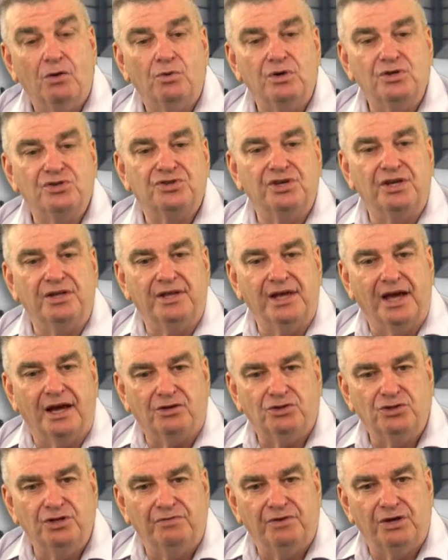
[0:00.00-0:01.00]
we see the
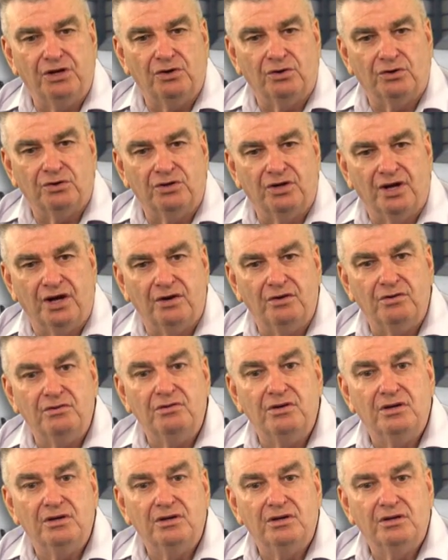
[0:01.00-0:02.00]
activity on
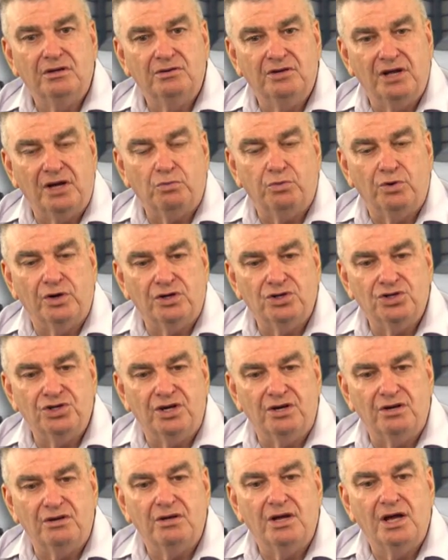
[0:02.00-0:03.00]
node network
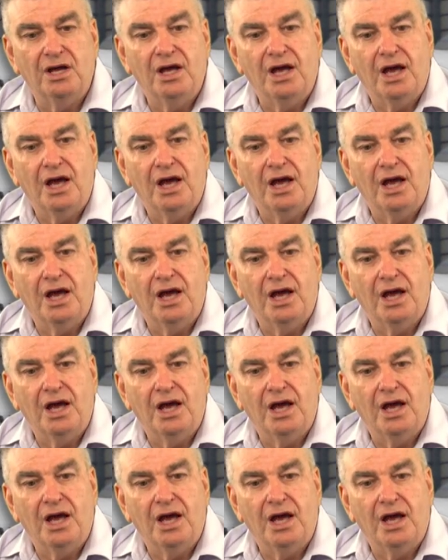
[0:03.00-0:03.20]
shown.